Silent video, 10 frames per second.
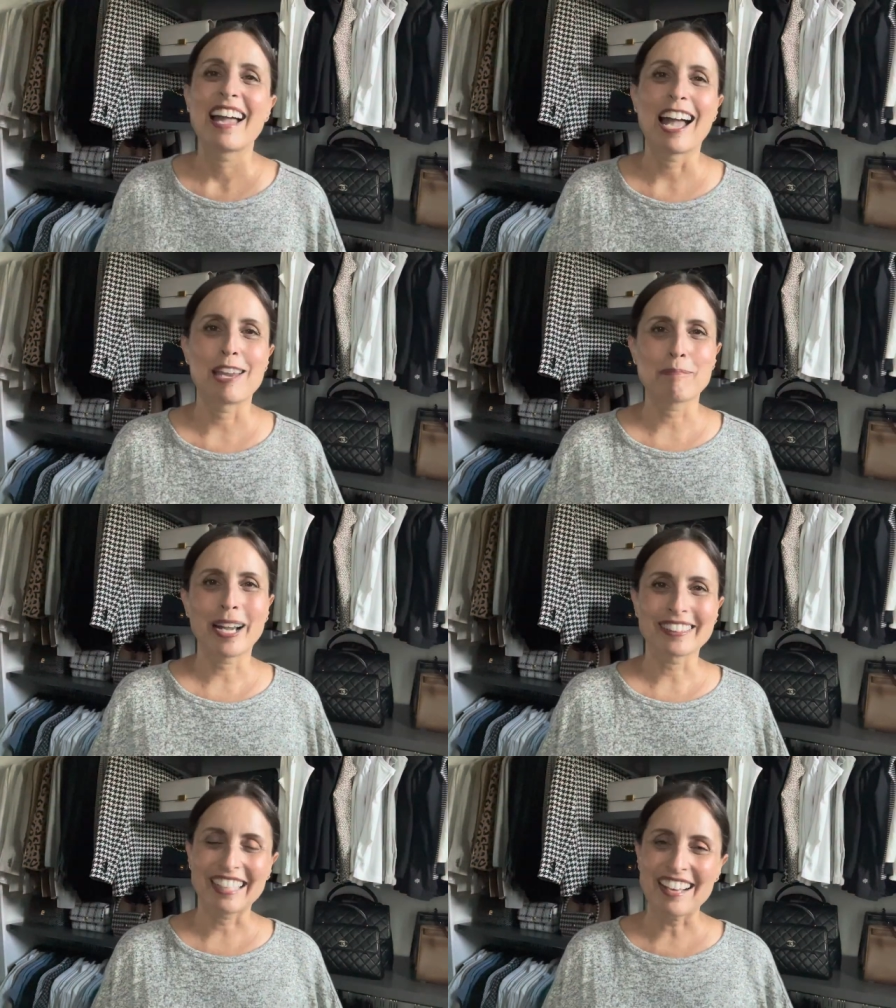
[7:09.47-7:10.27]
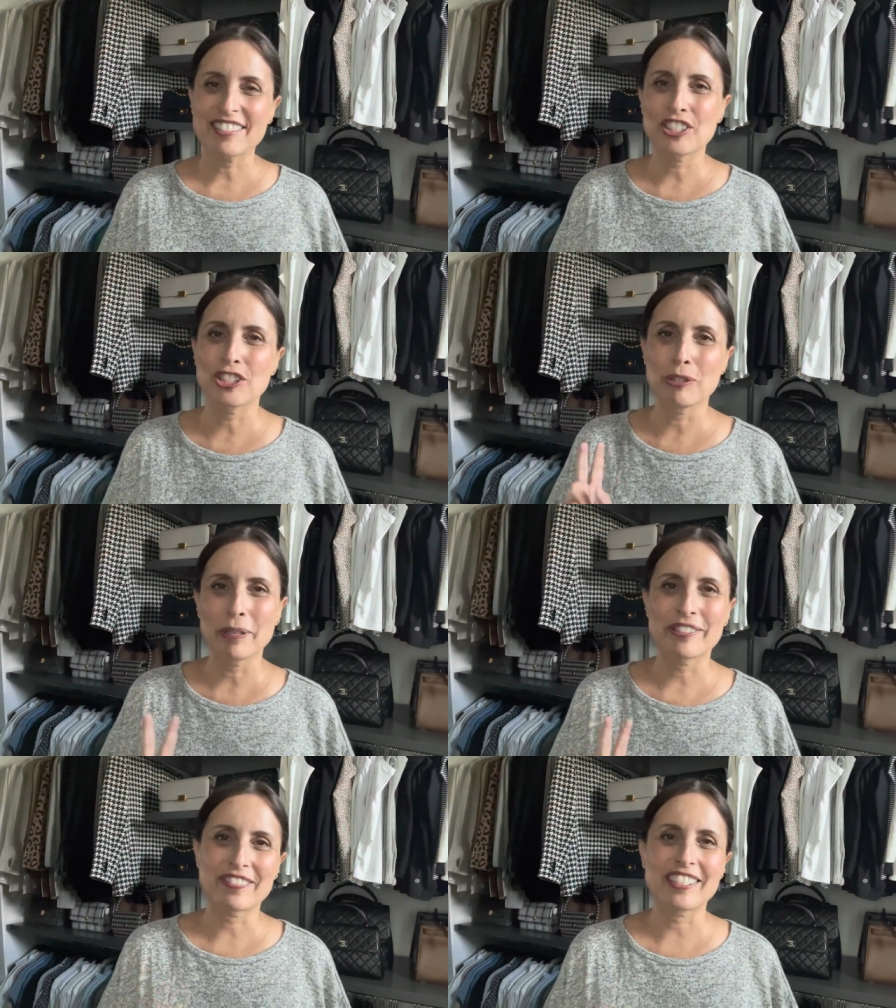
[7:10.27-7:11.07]
And my last two
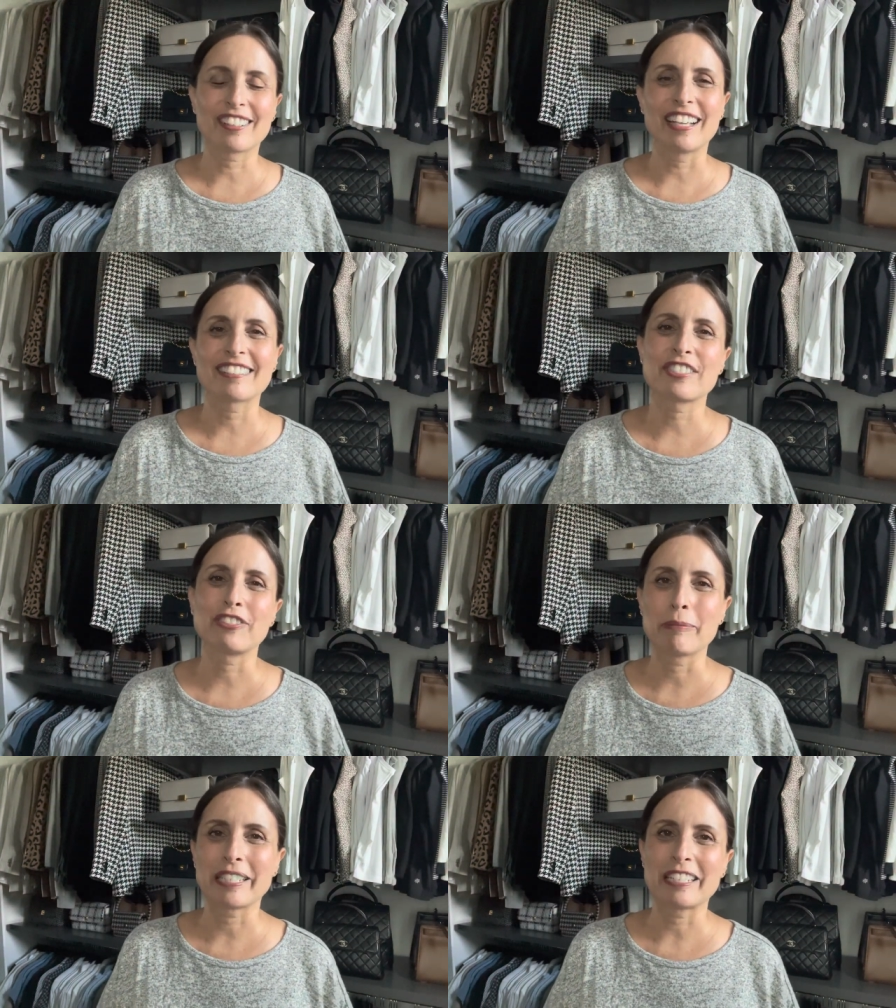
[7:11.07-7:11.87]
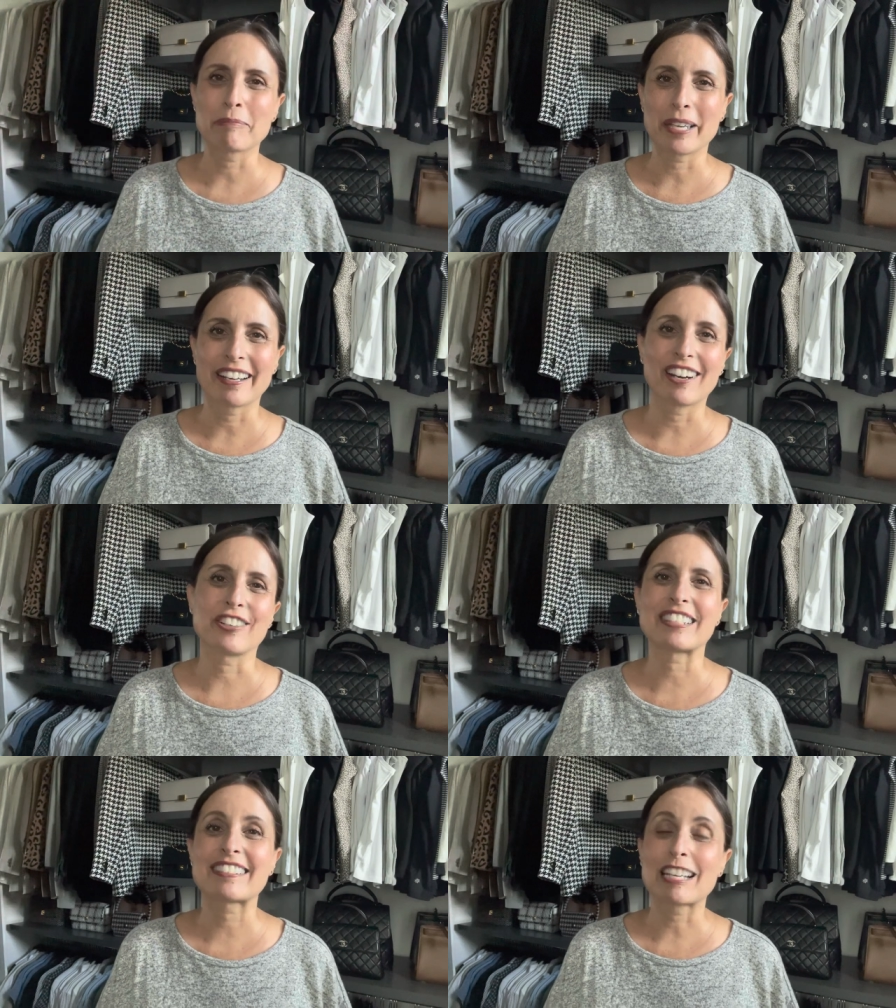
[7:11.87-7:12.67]
pairs of sunglasses from Anine Bing are
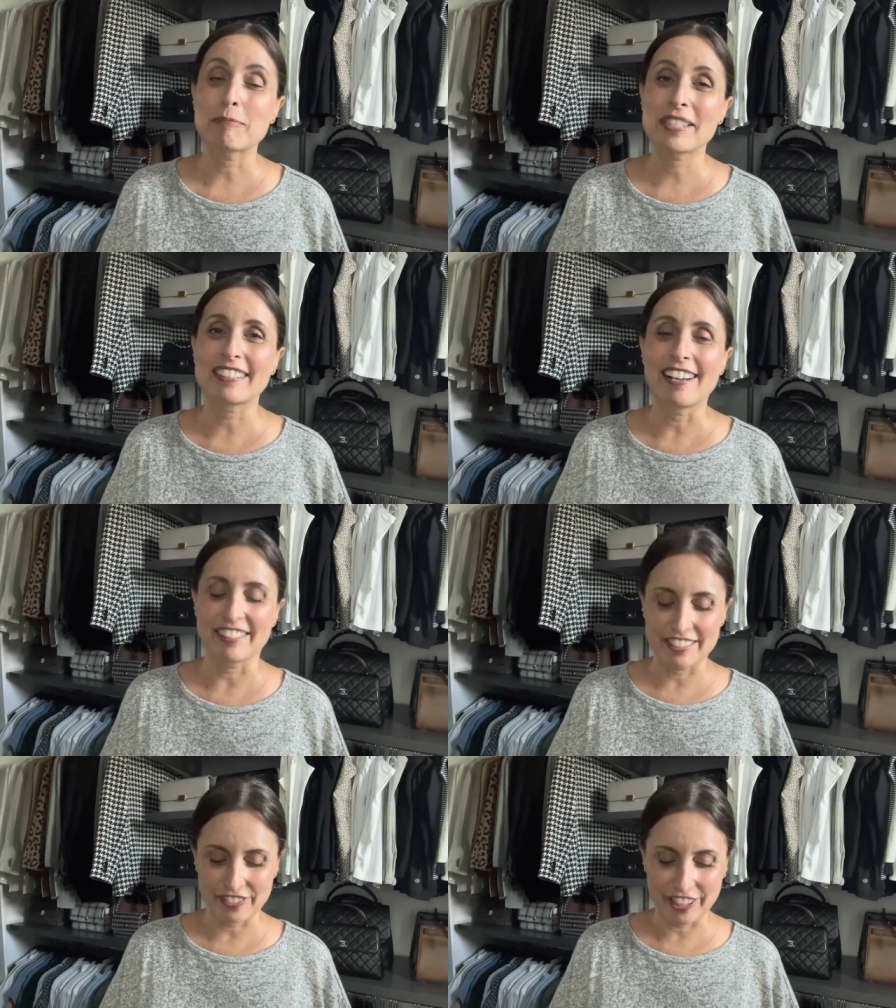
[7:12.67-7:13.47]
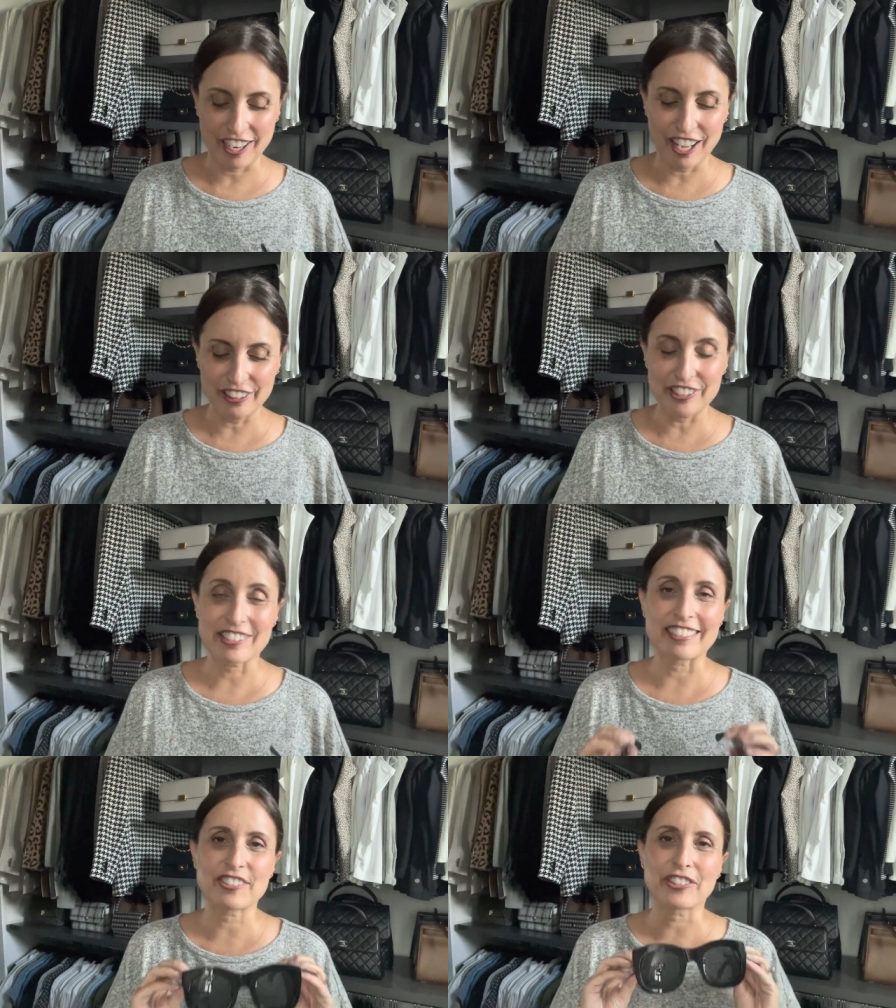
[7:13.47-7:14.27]
the same style in different colors.
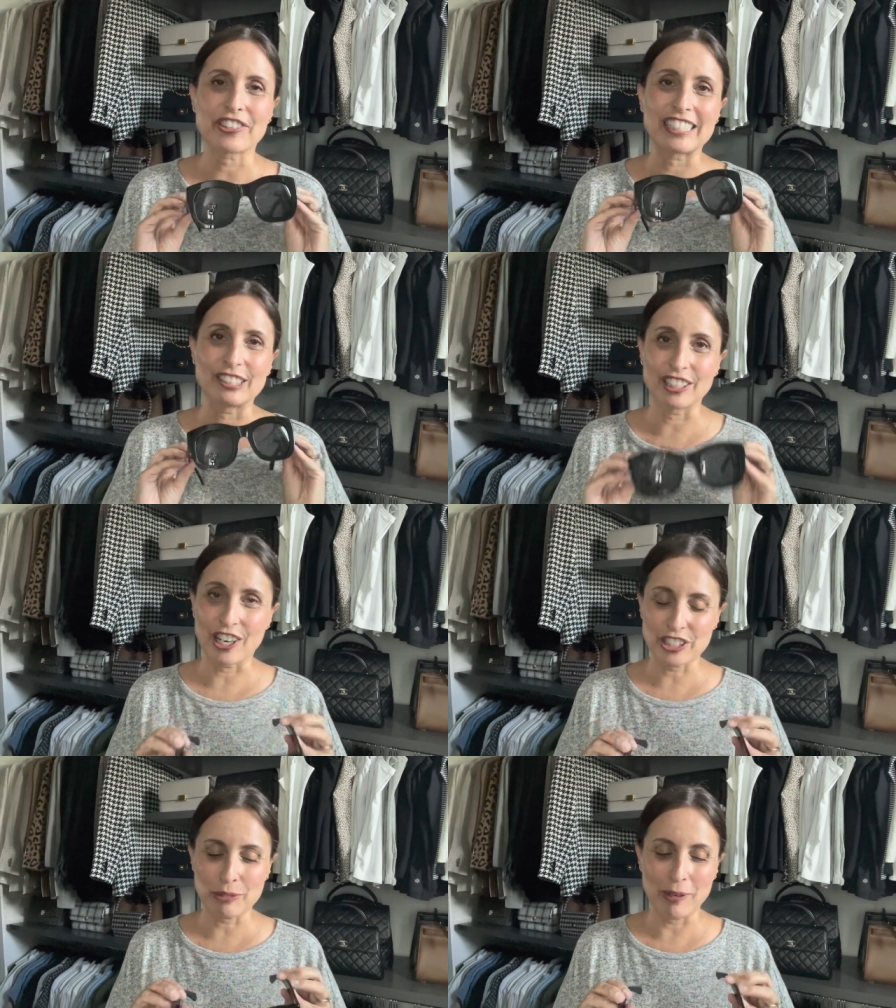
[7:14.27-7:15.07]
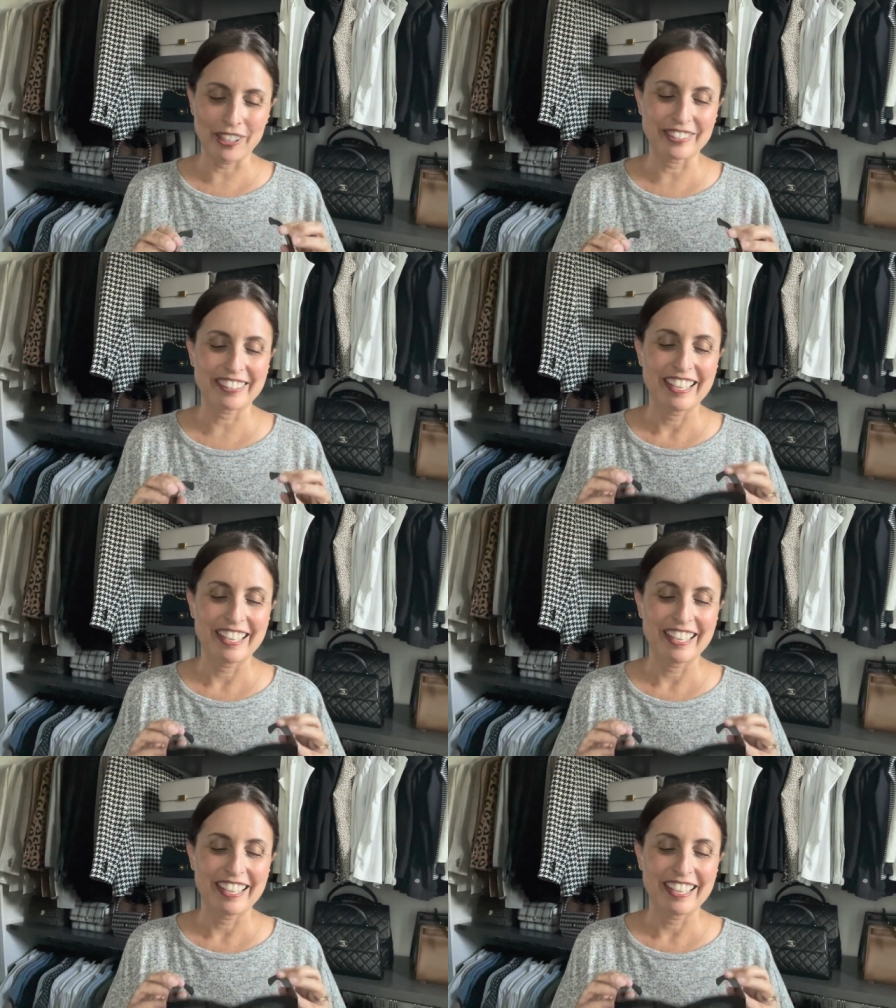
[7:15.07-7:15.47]
These are the Larchmont